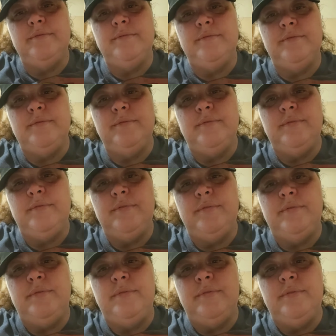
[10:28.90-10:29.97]

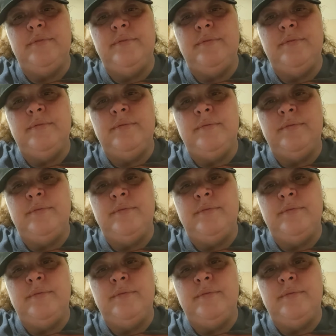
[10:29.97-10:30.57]
(no one is talking)